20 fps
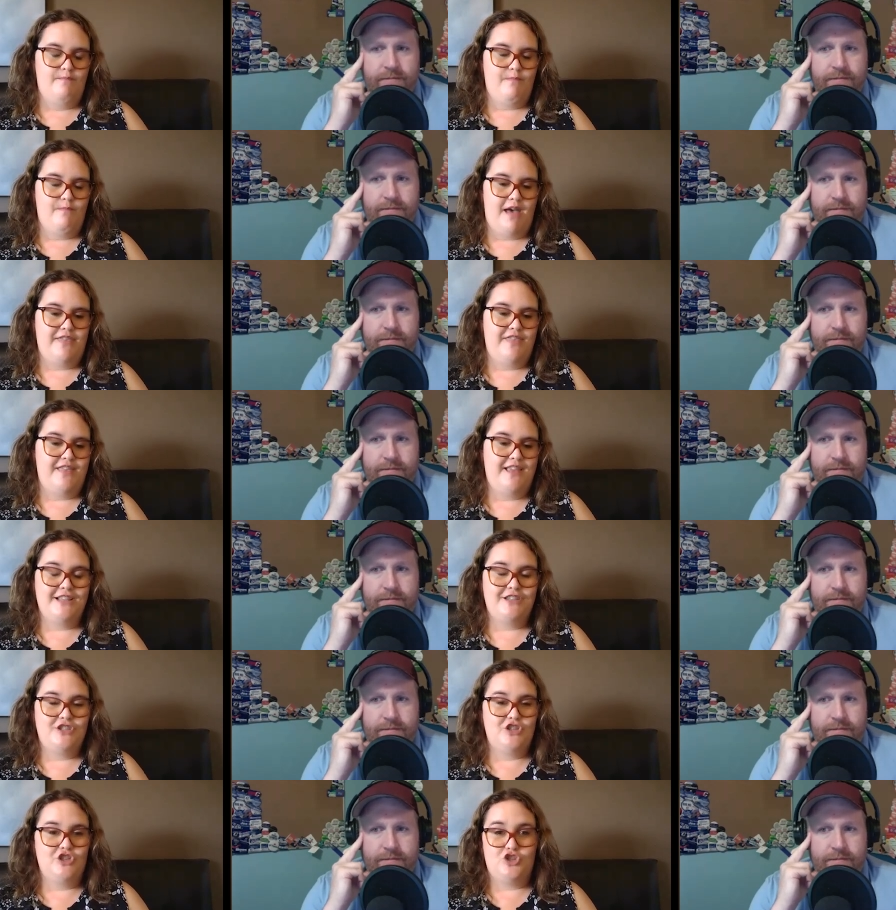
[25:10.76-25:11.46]
Speaker 1: I
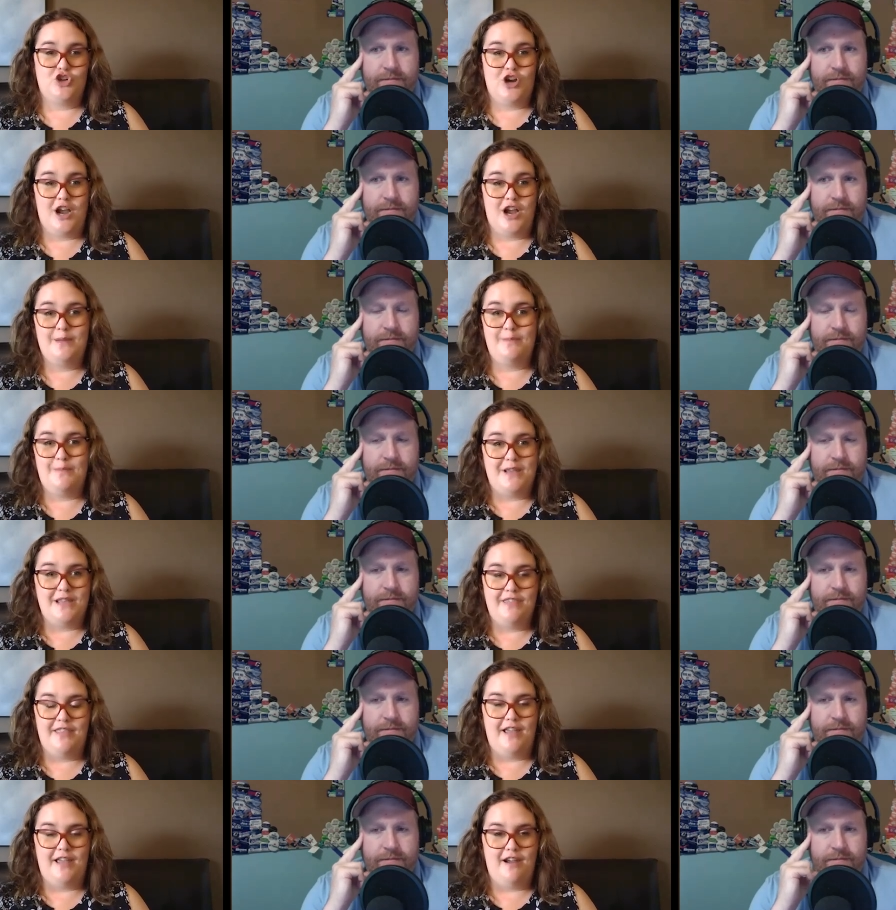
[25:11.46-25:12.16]
think it's just trying to
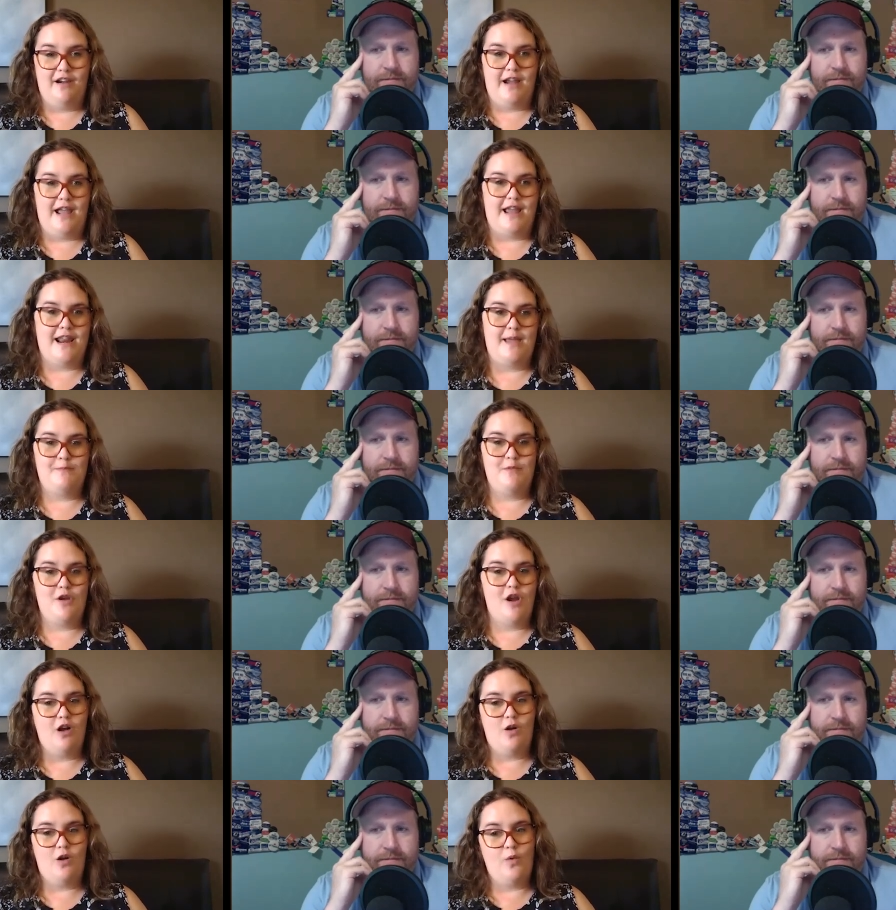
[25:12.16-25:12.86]
be there and
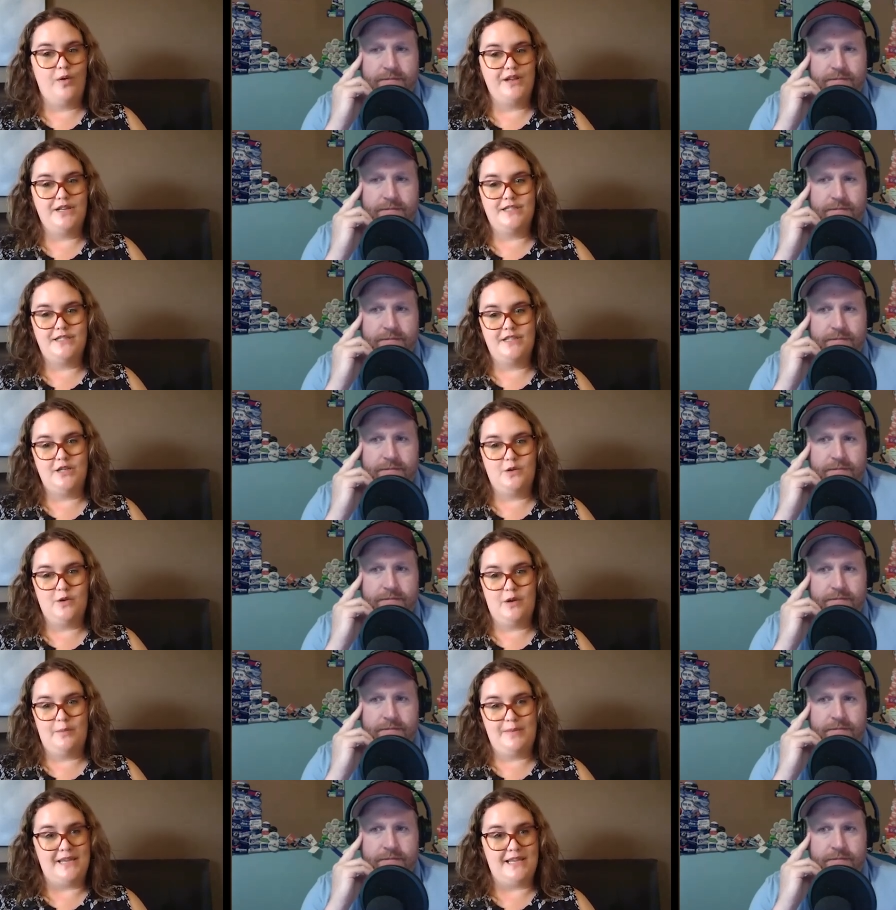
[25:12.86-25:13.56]
I'm not going
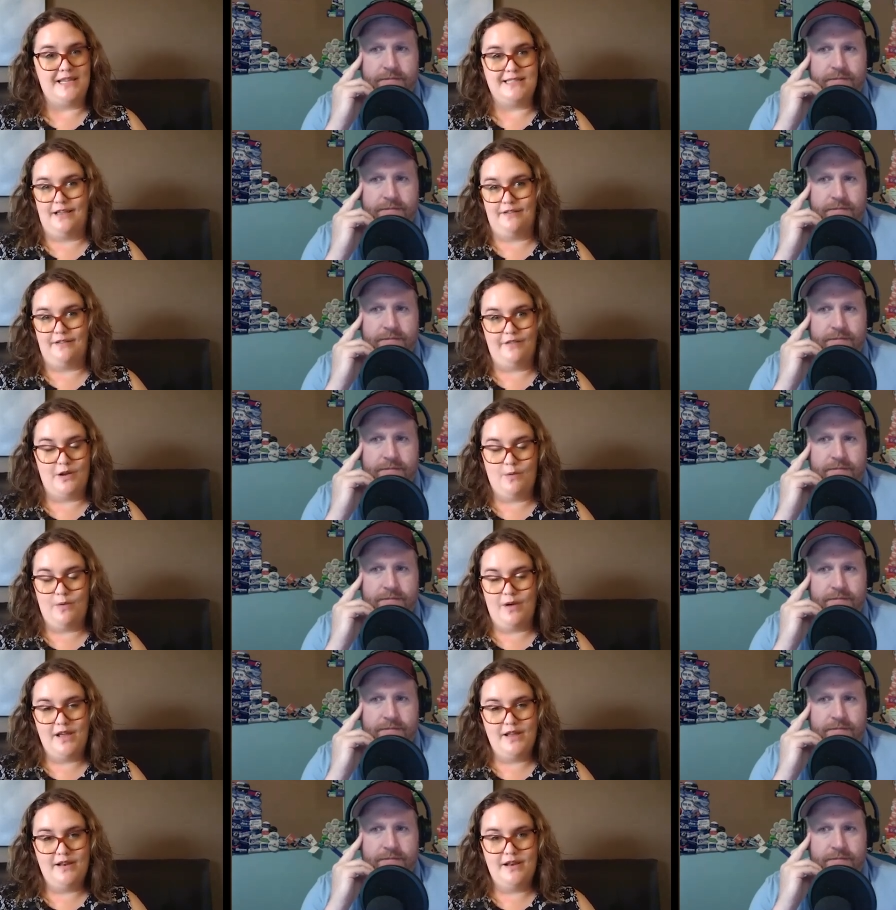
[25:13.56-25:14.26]
to appease
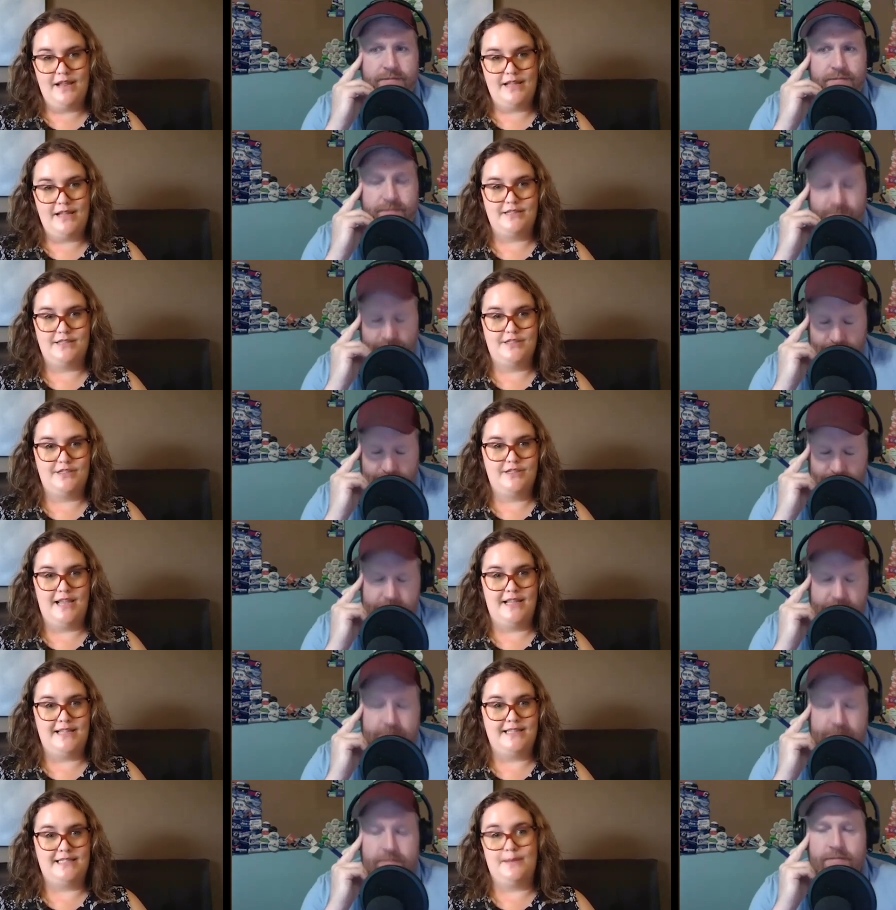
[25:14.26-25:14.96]
everyone.
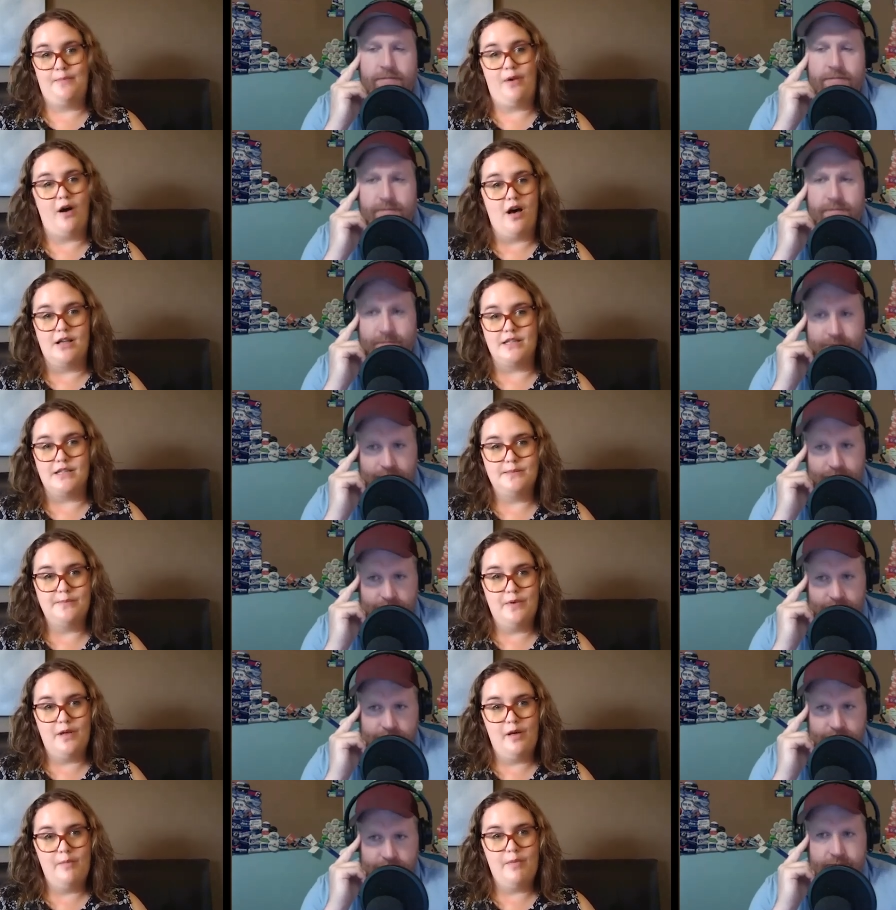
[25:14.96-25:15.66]
It's it's
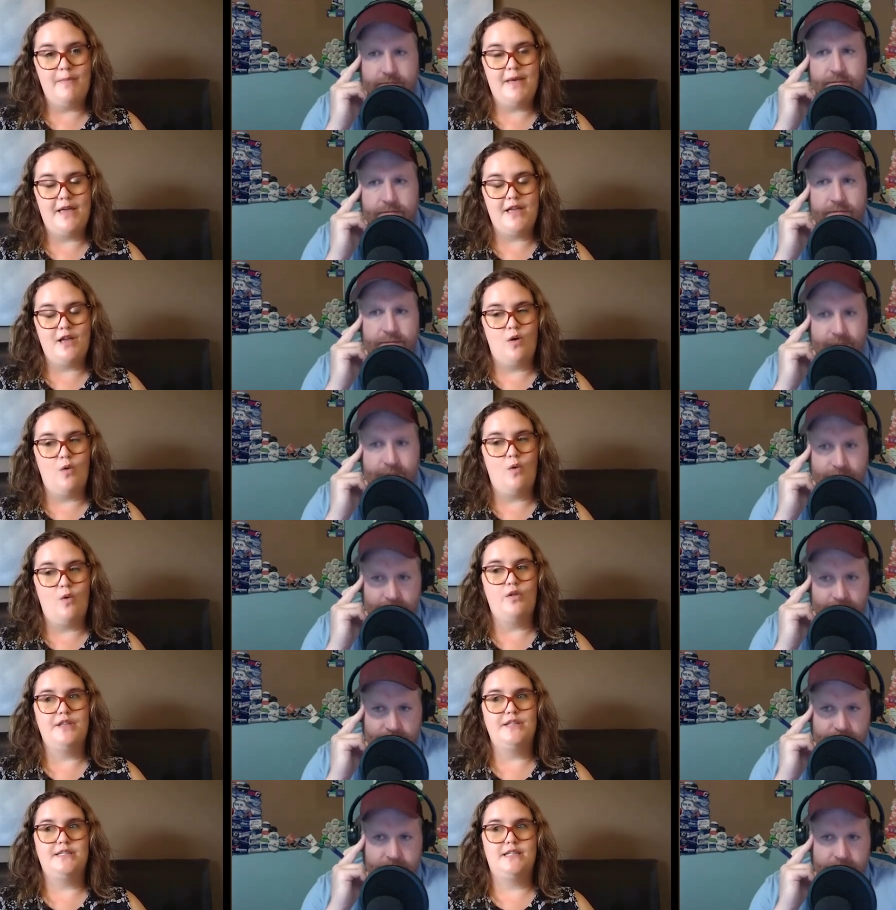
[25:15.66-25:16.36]
impossible, but my
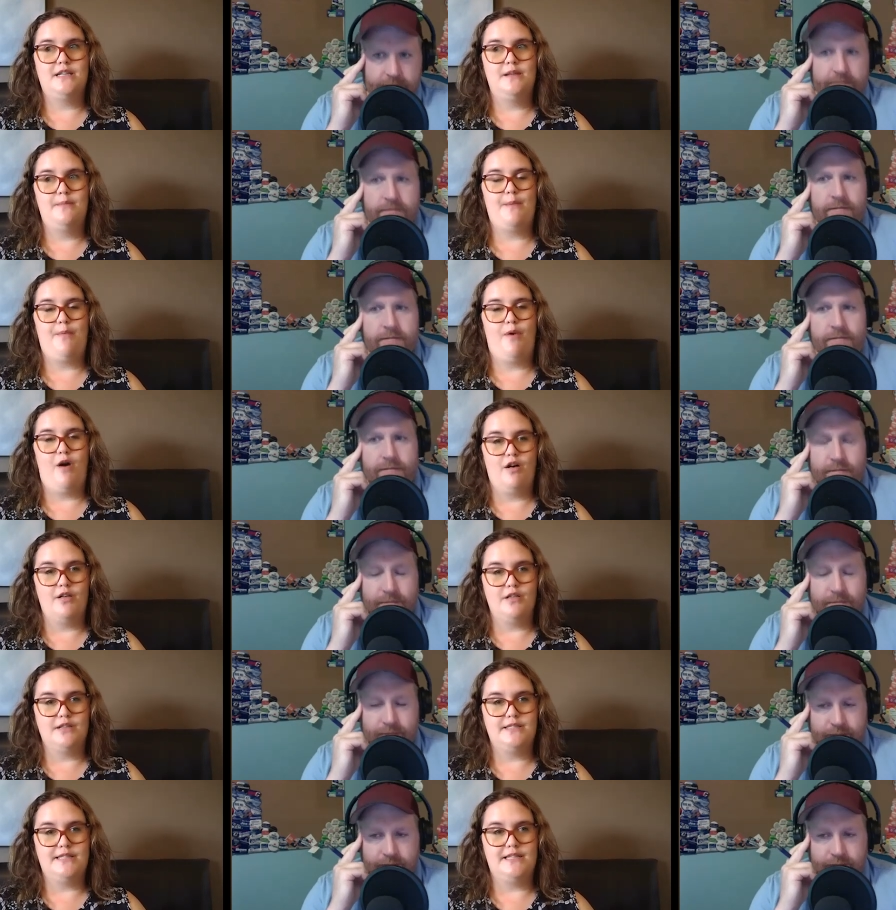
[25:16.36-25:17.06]
goal is to make
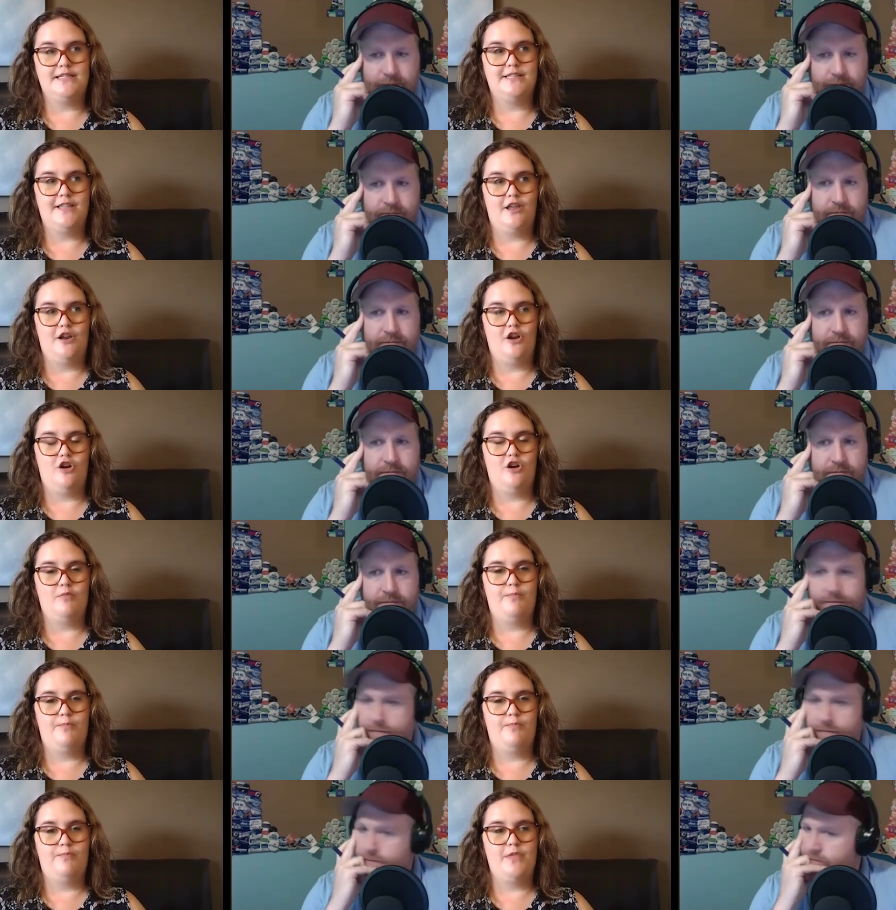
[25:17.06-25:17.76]
policies that
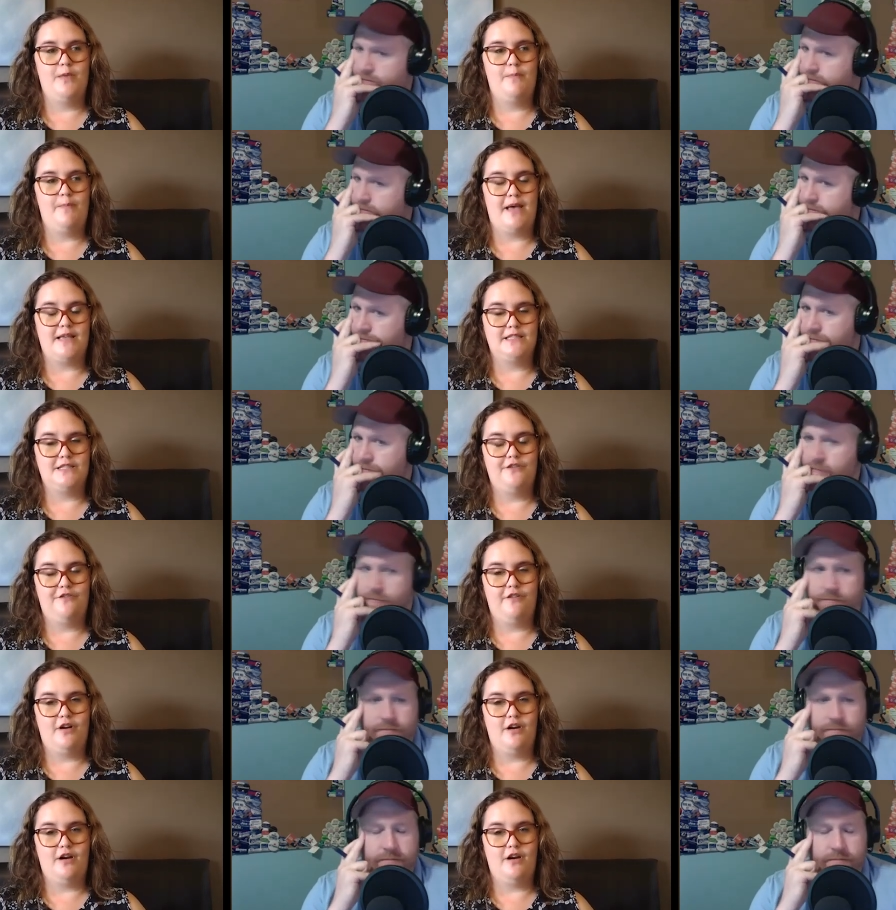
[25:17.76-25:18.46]
are the best
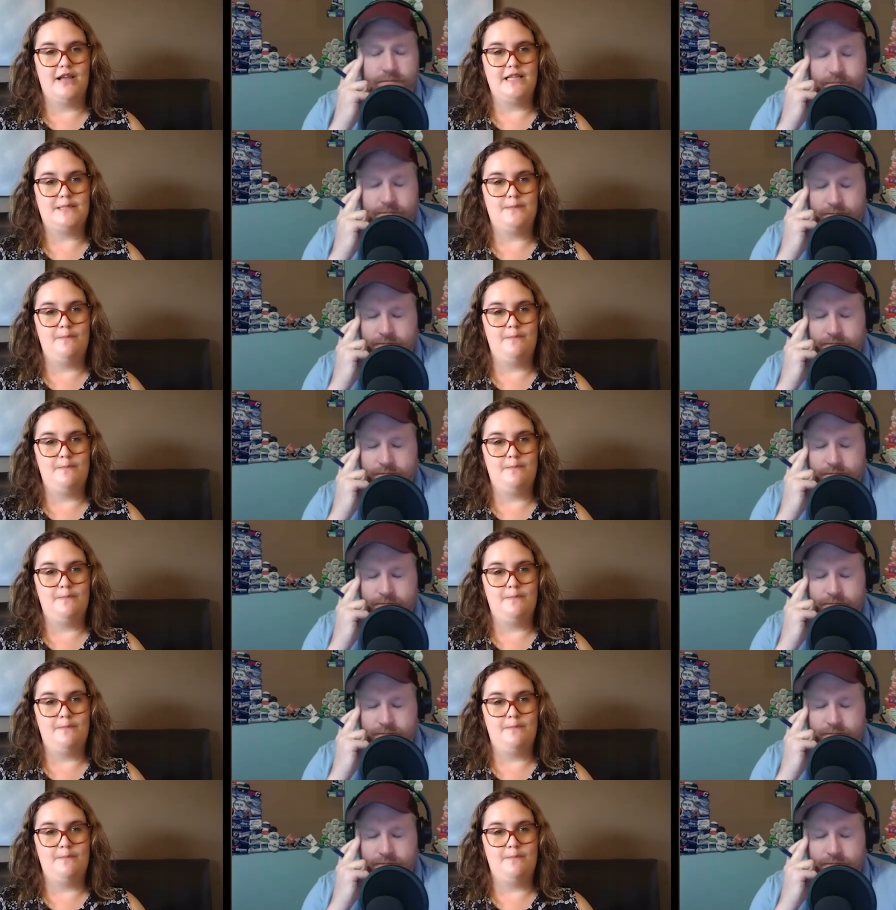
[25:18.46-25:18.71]
for as